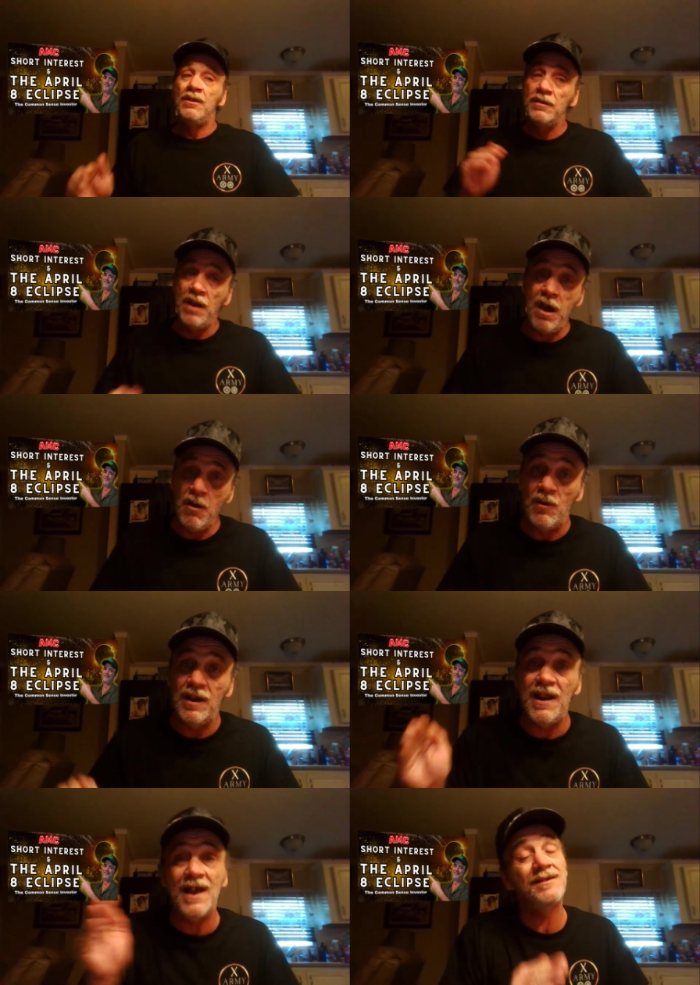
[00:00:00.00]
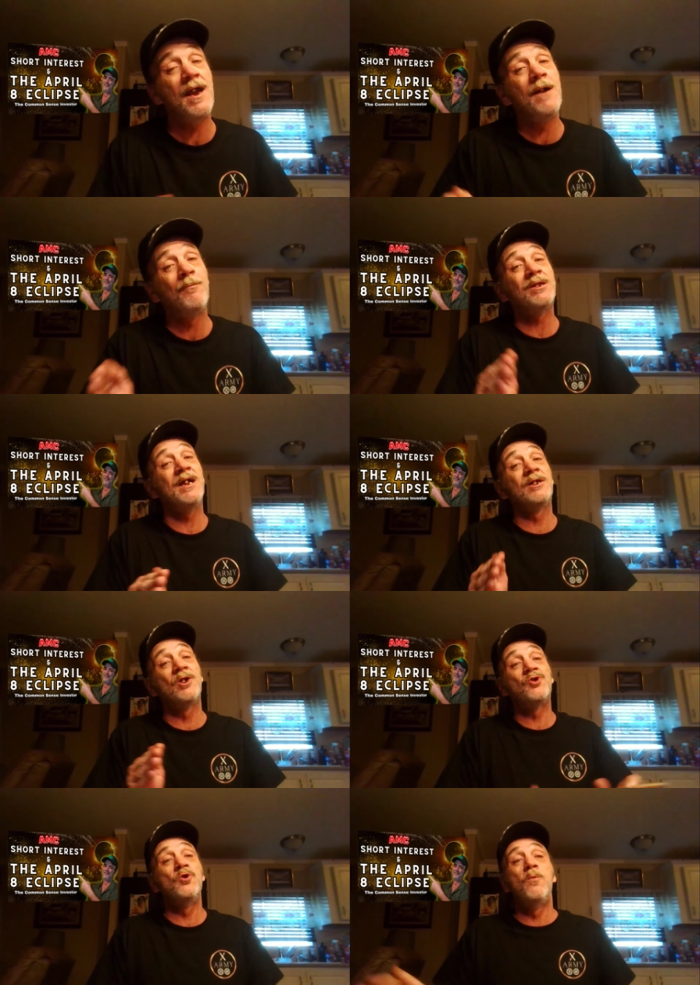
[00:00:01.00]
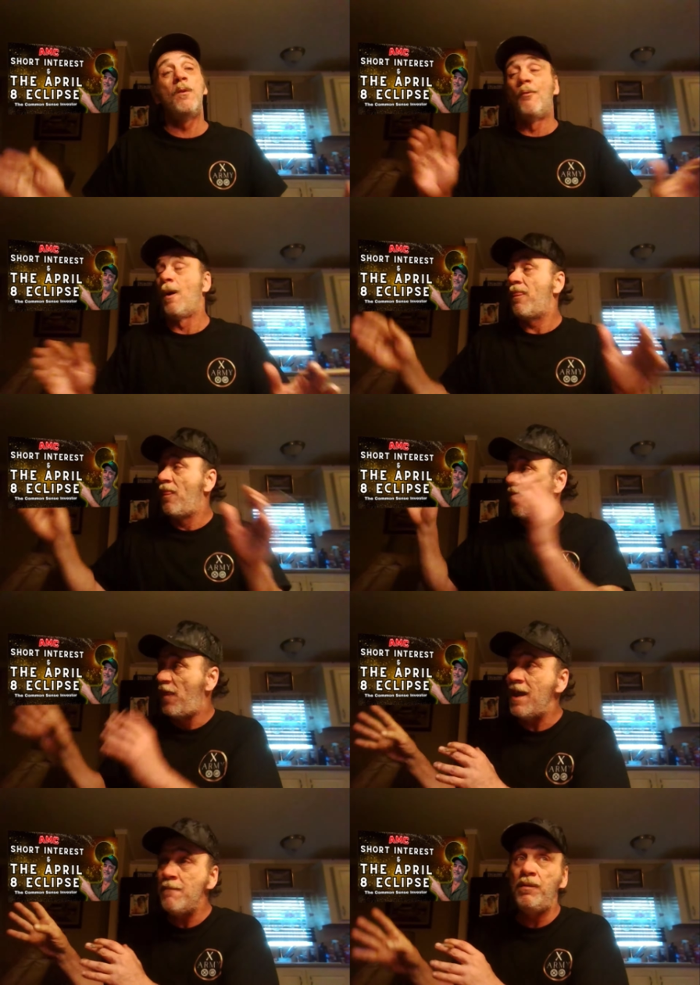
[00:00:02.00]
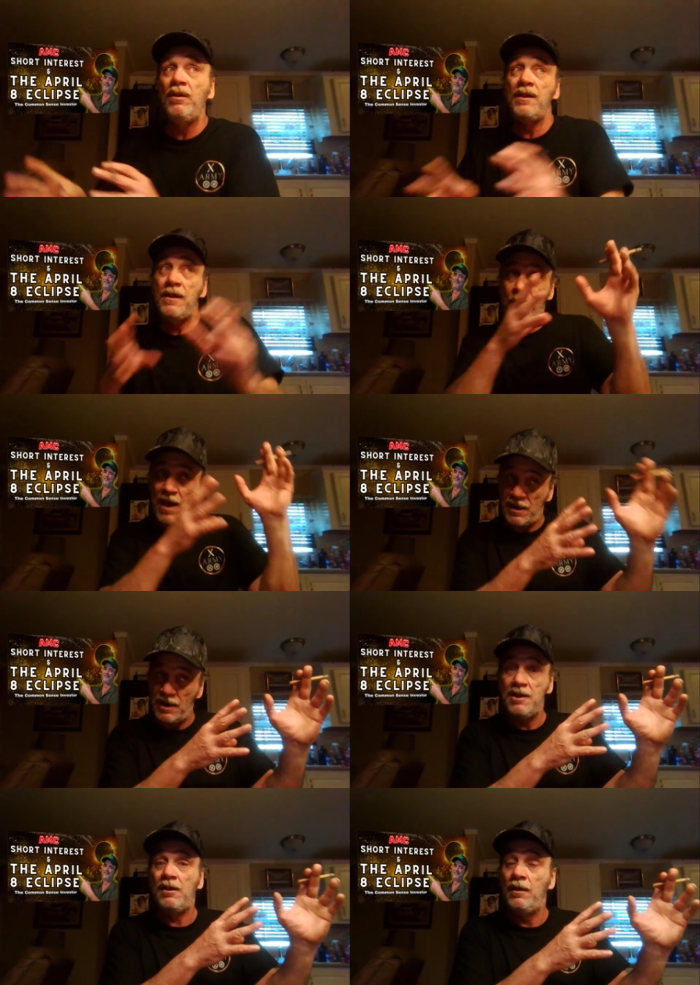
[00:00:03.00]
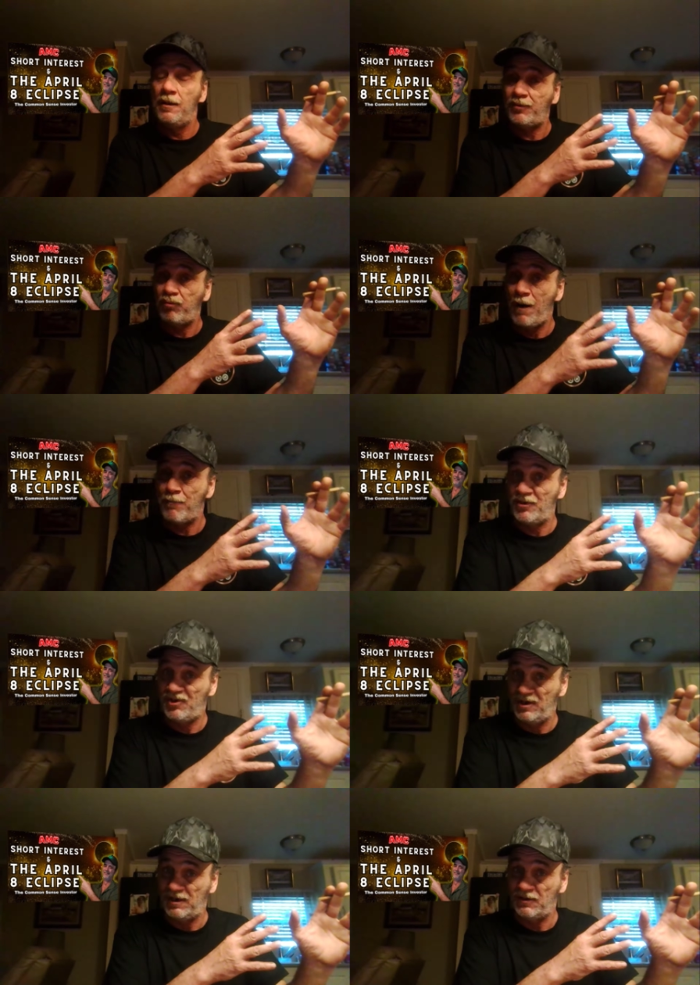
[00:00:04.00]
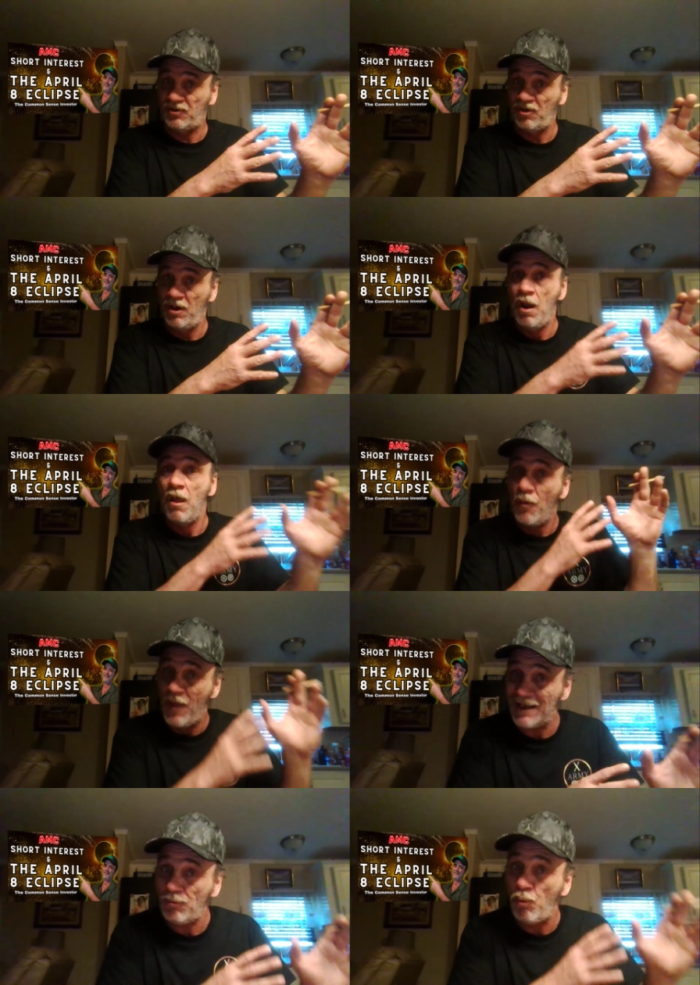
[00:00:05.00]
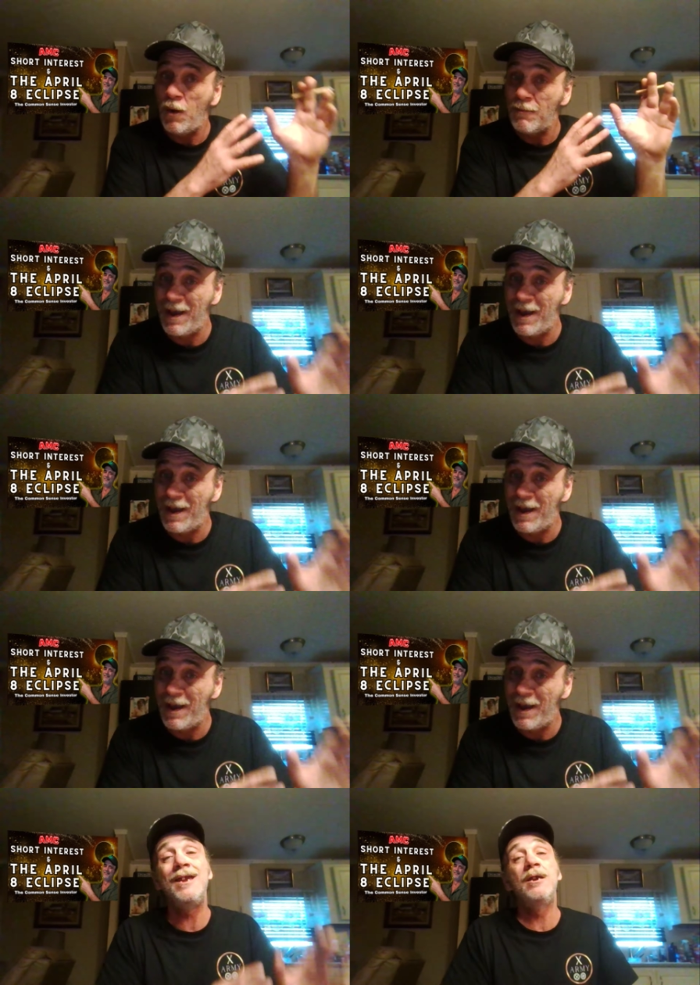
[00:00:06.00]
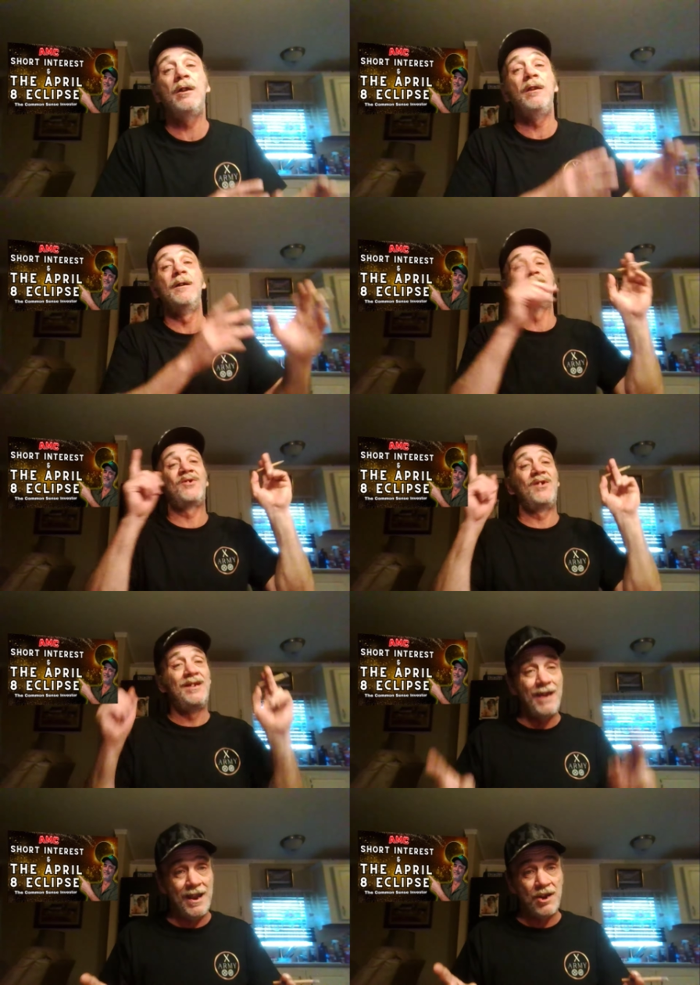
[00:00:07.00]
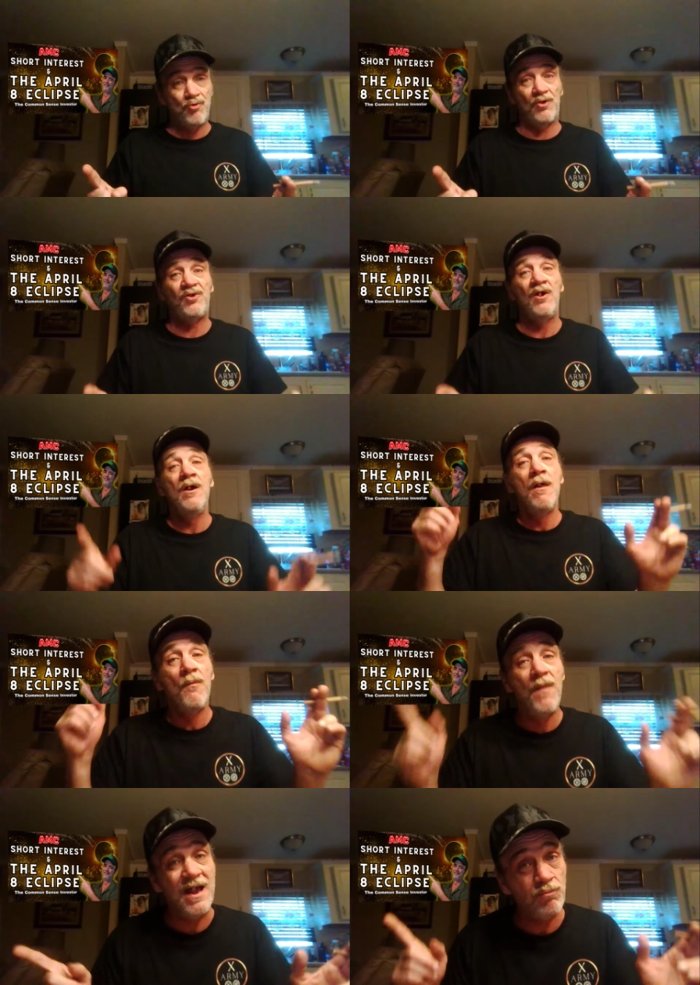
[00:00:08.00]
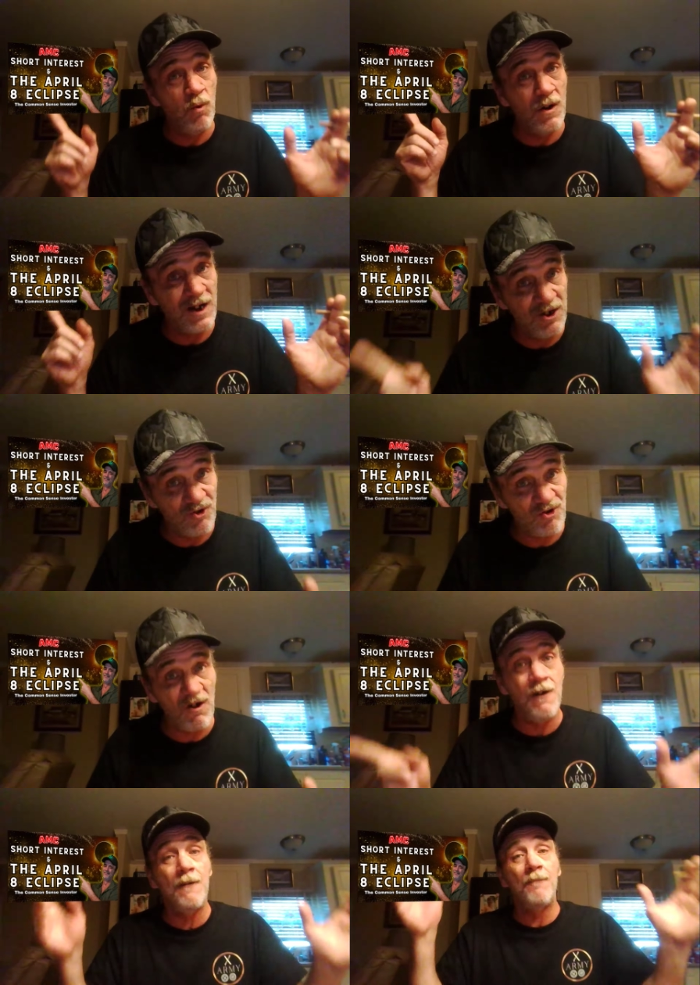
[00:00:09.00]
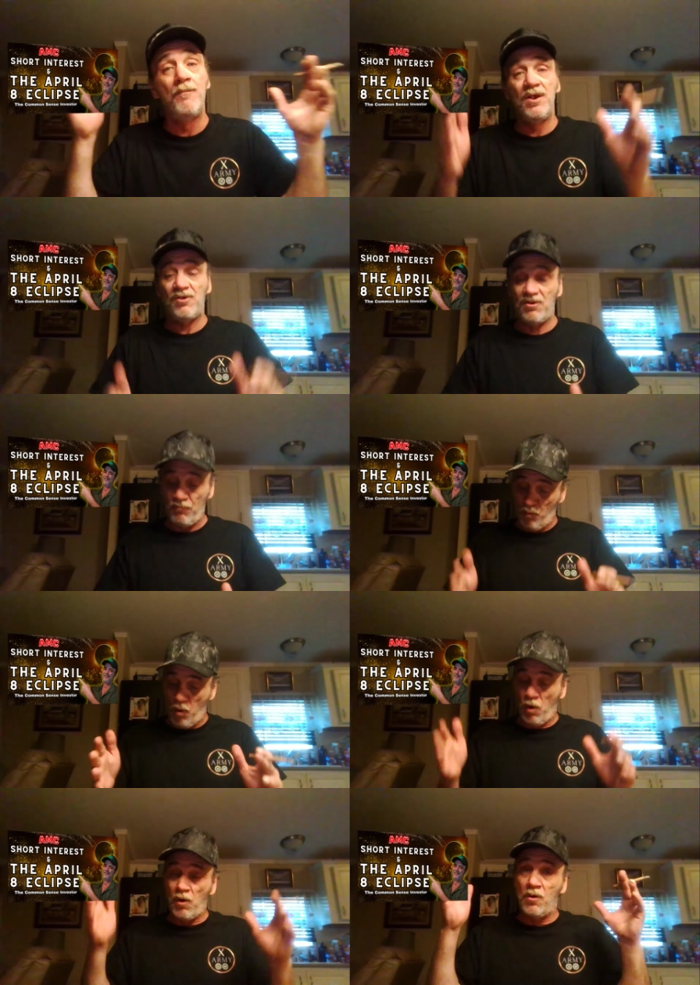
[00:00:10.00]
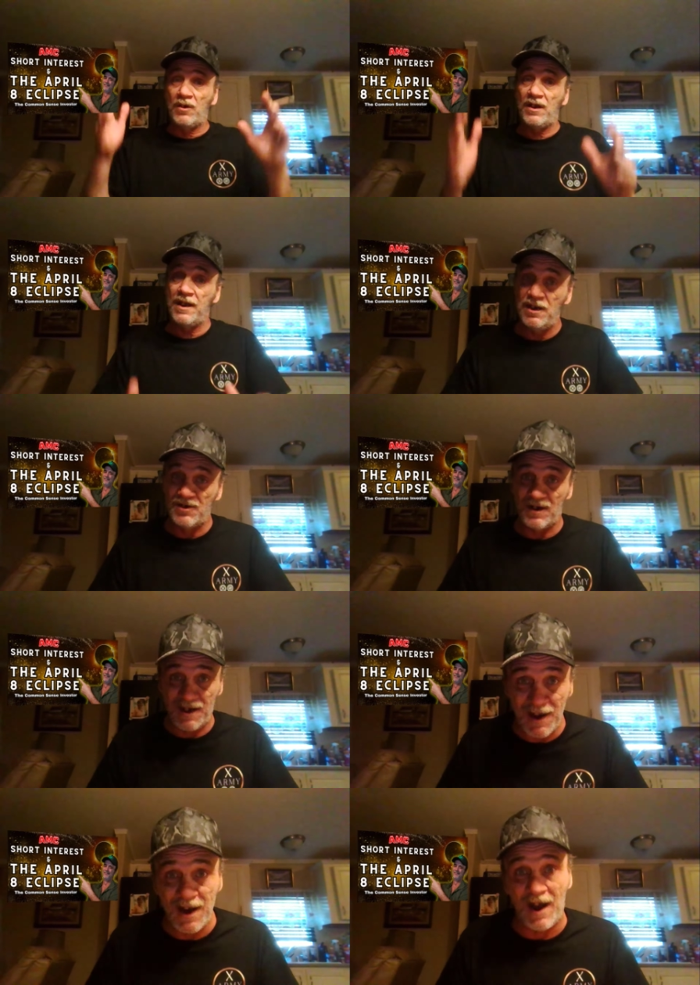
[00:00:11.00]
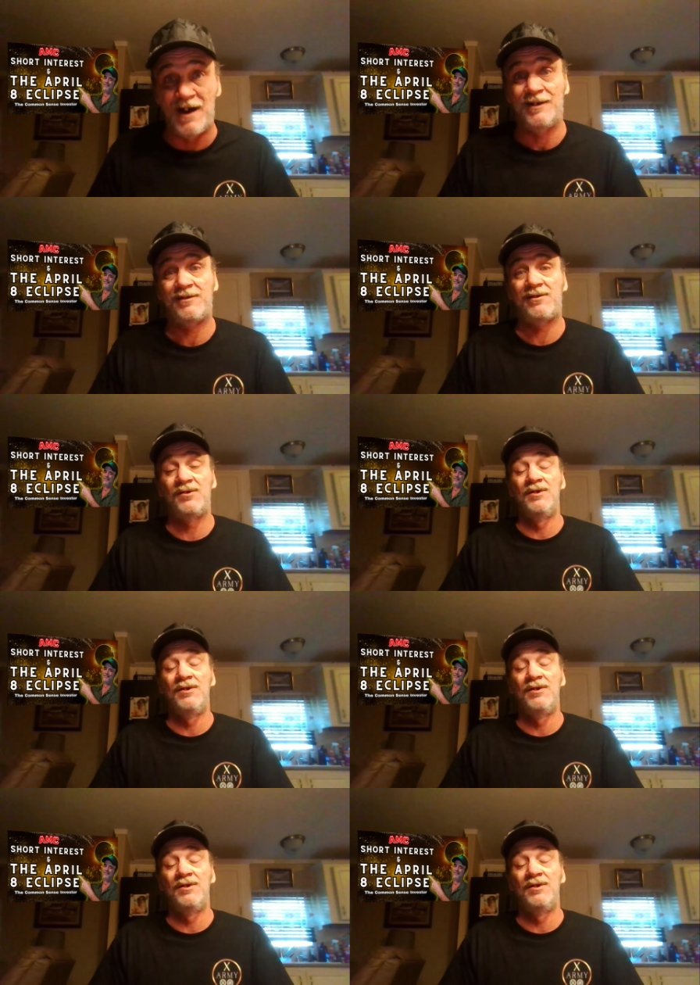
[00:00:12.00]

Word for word: No, it has everything to do with what they believe that eclipse represents. That's what makes the eclipse dangerous. That's what can shove this world into chaos.